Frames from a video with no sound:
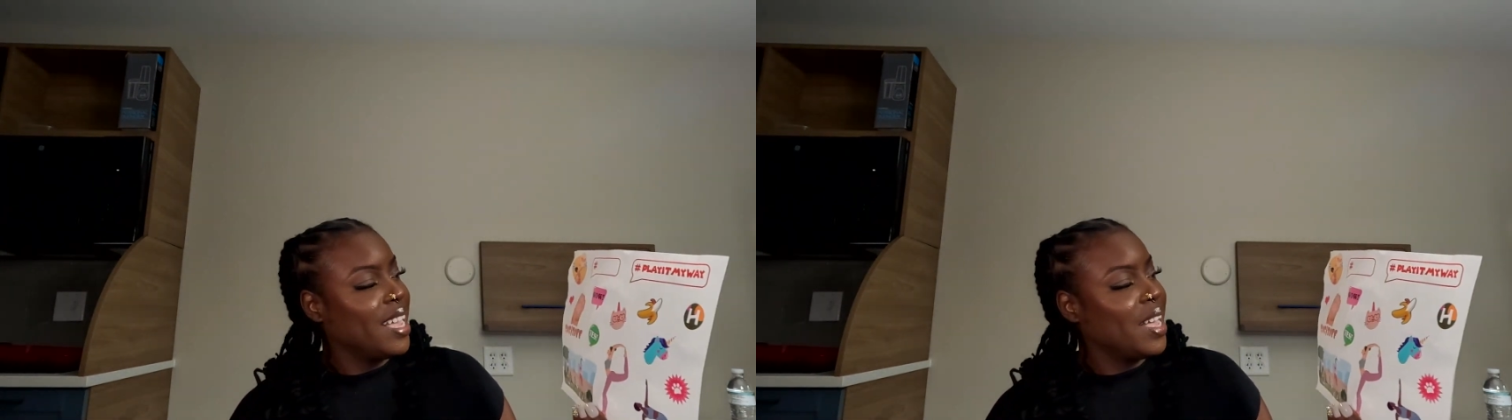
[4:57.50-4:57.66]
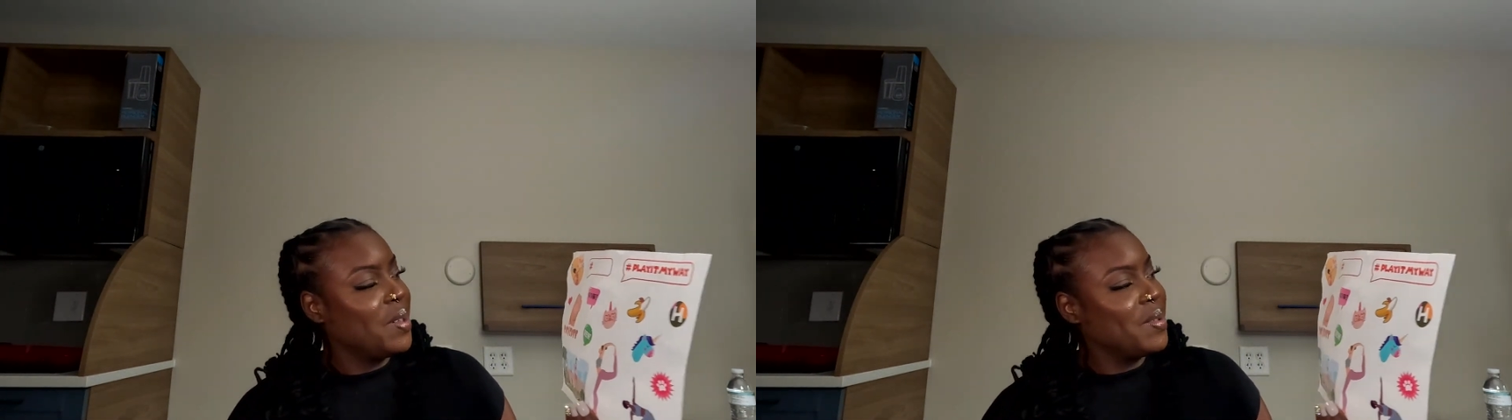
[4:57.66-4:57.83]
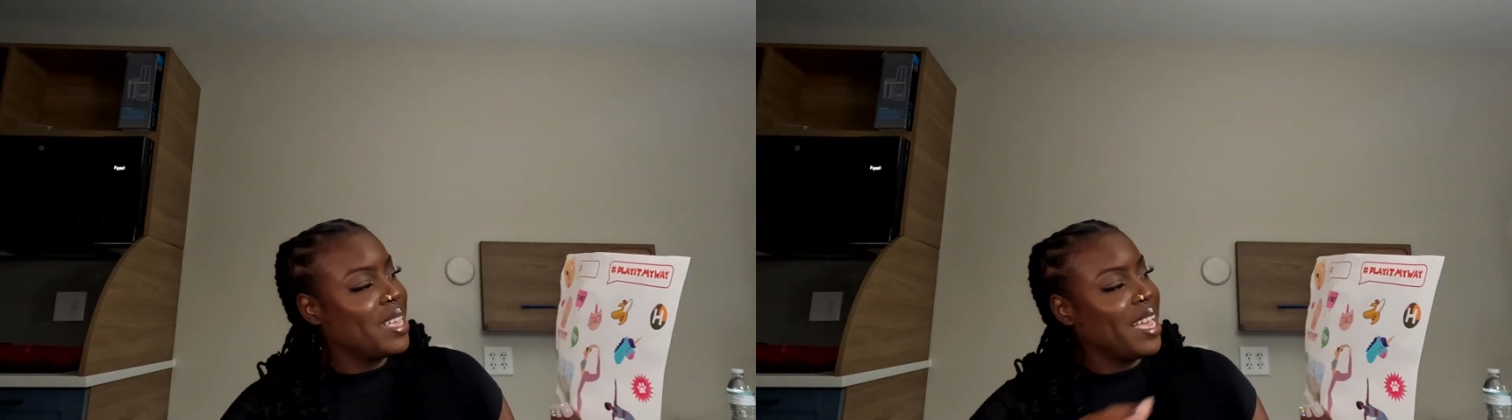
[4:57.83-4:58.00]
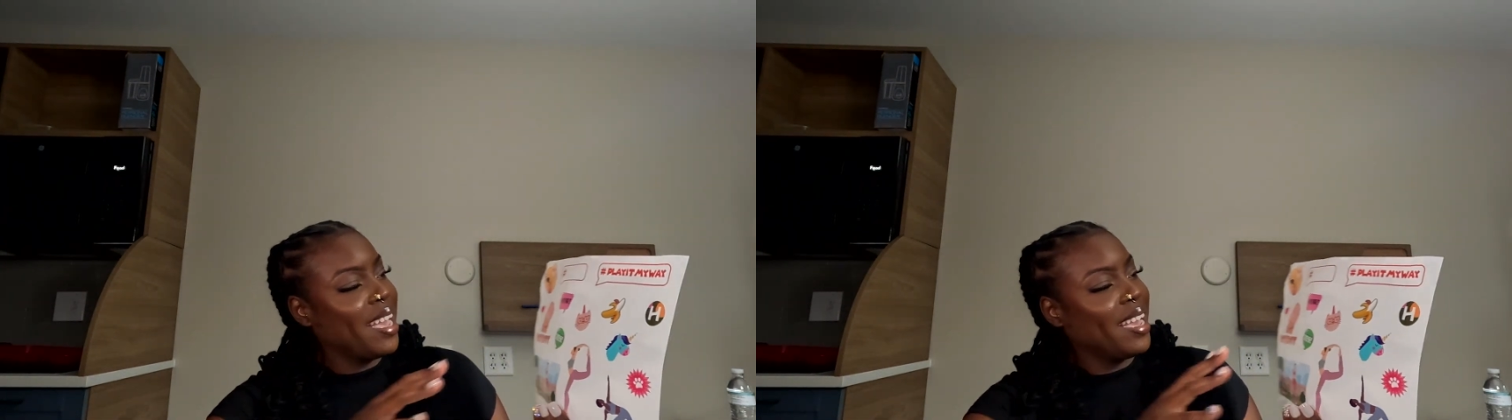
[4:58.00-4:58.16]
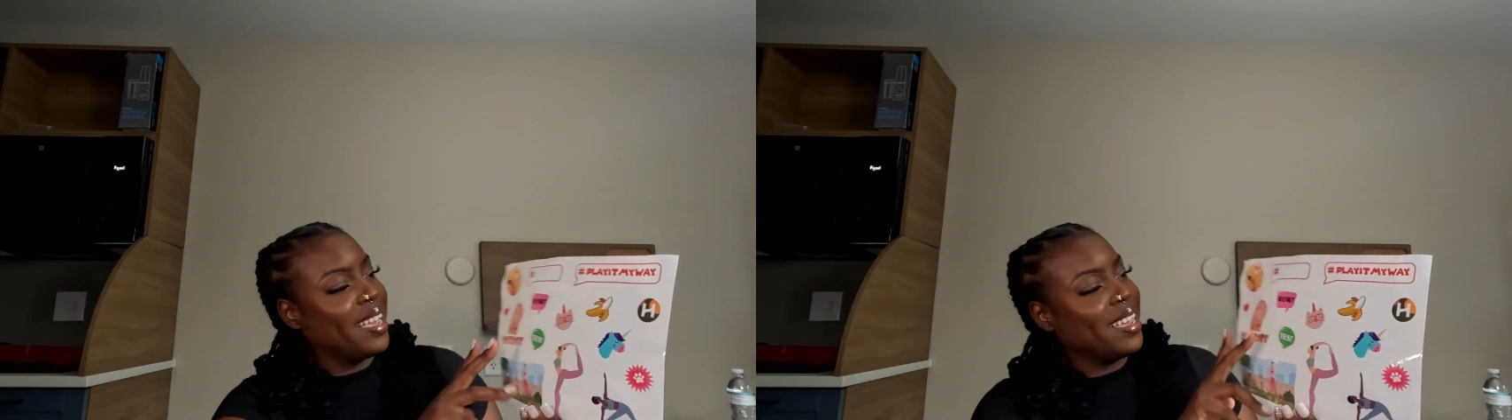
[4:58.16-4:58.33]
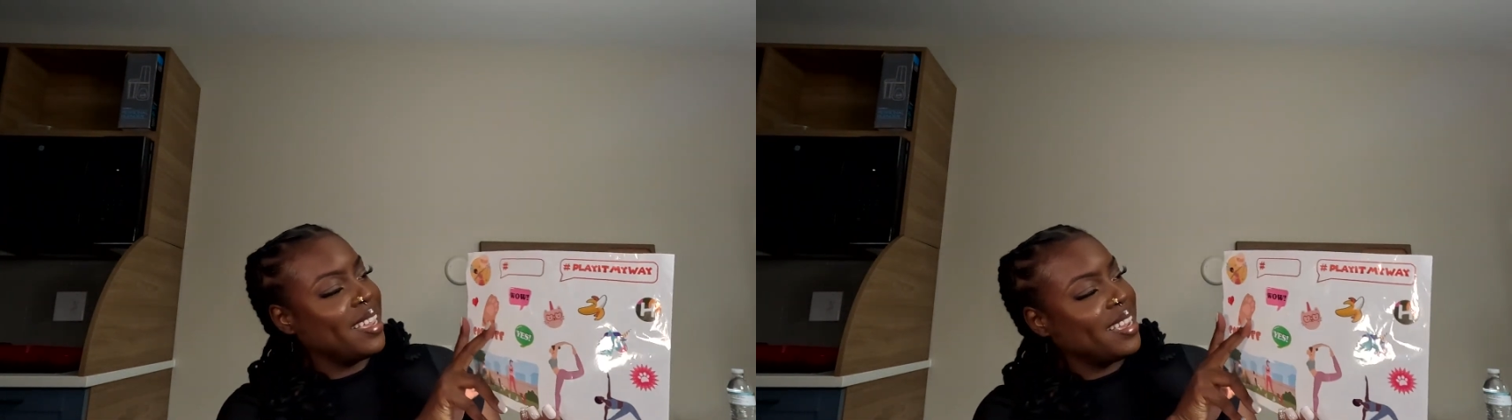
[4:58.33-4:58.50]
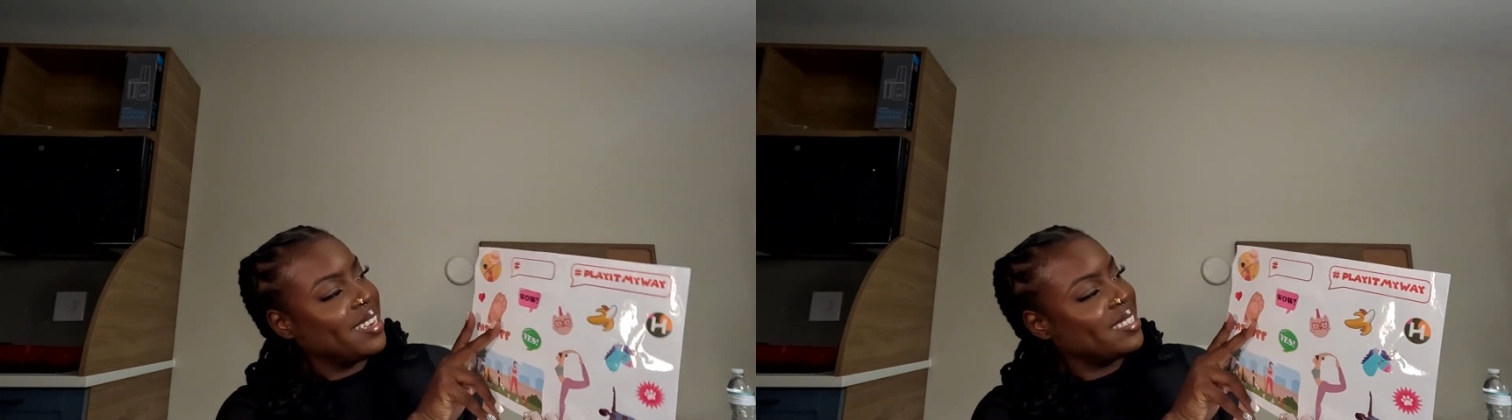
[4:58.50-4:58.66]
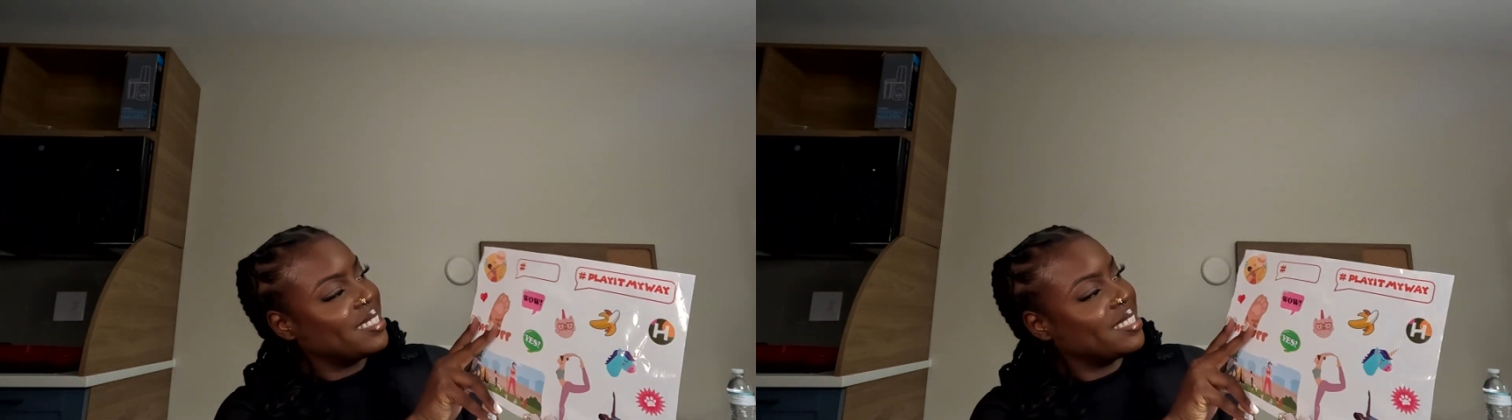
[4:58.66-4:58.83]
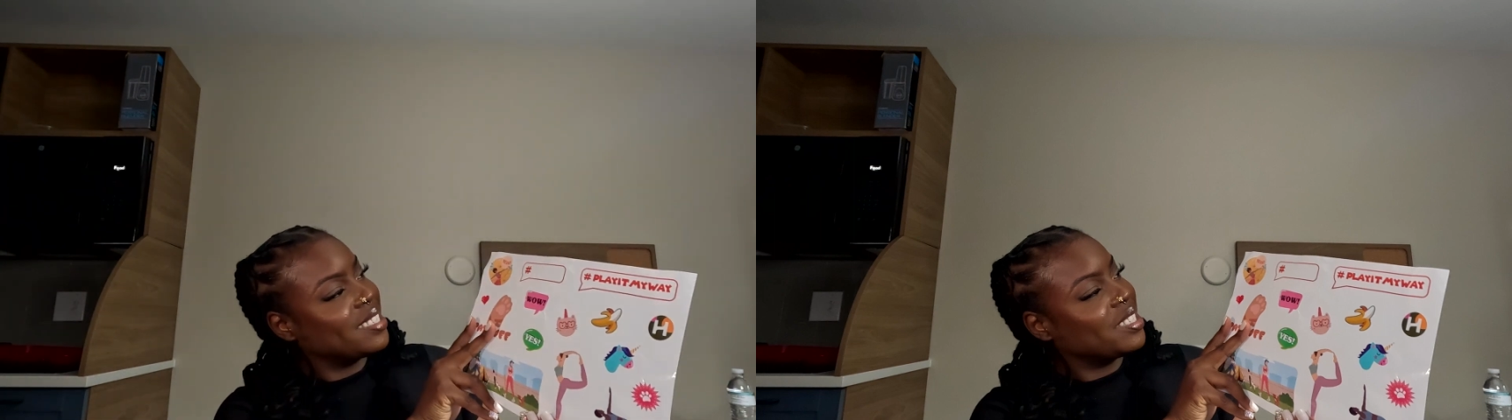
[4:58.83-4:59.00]
Okay,
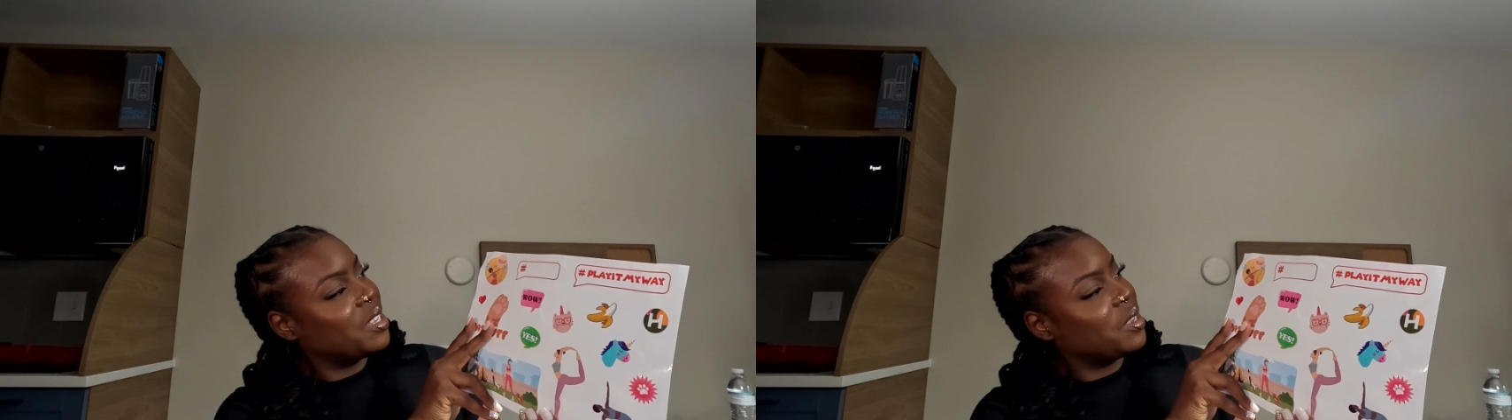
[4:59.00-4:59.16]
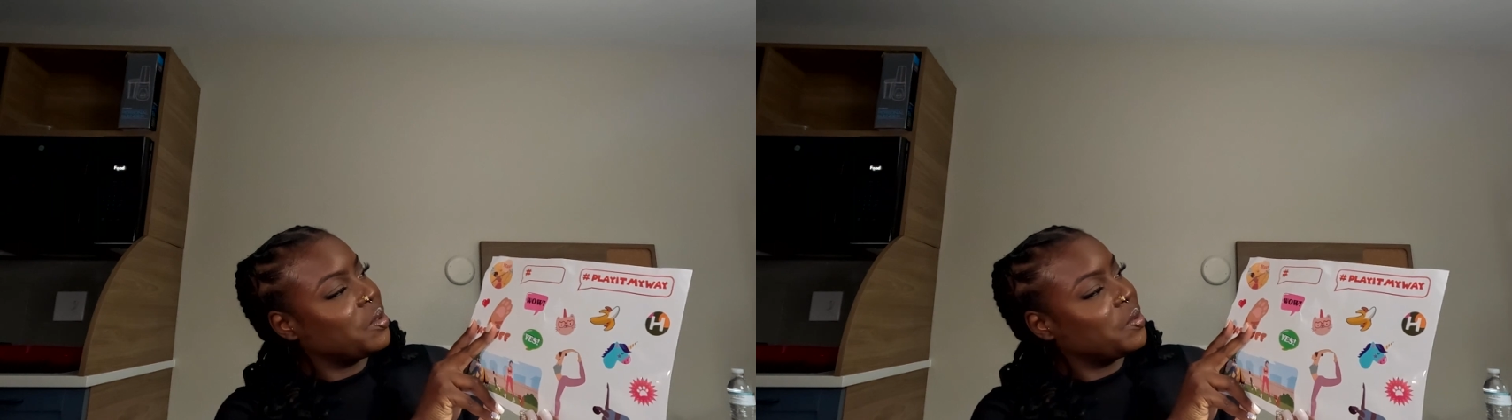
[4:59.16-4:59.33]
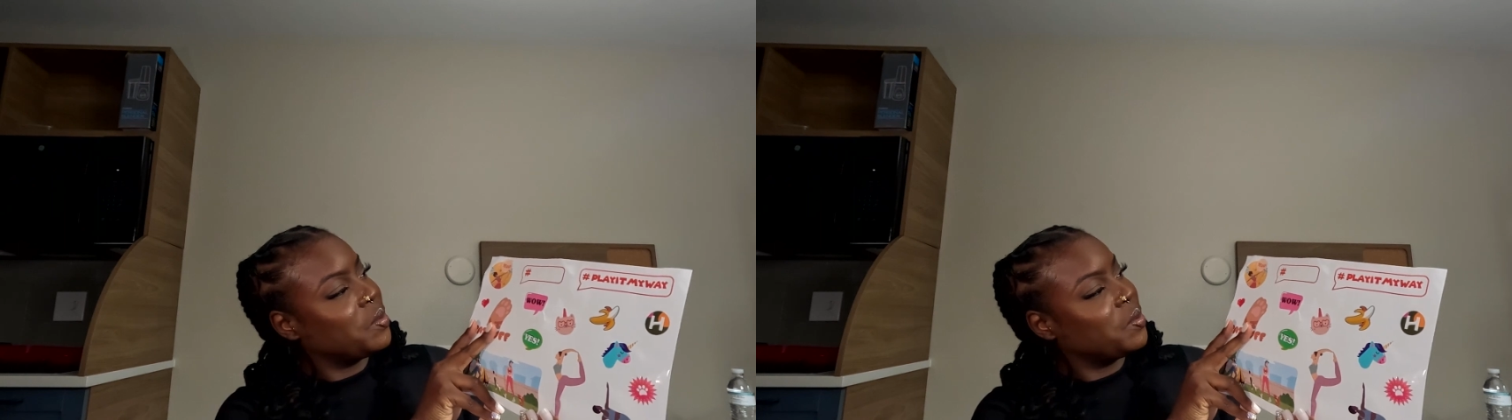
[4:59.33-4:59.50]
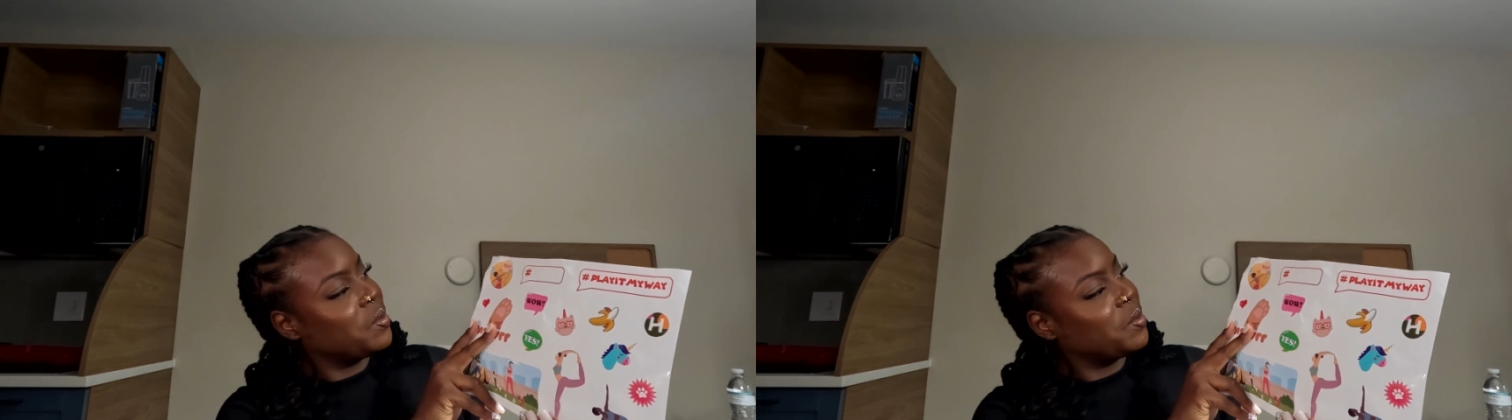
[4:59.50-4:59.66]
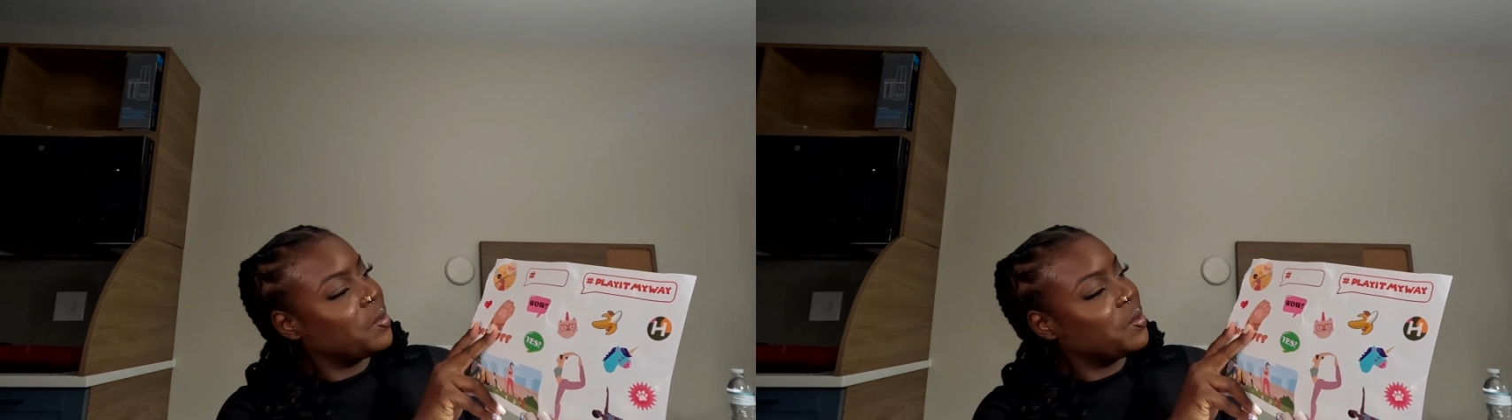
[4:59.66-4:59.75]
this is cute.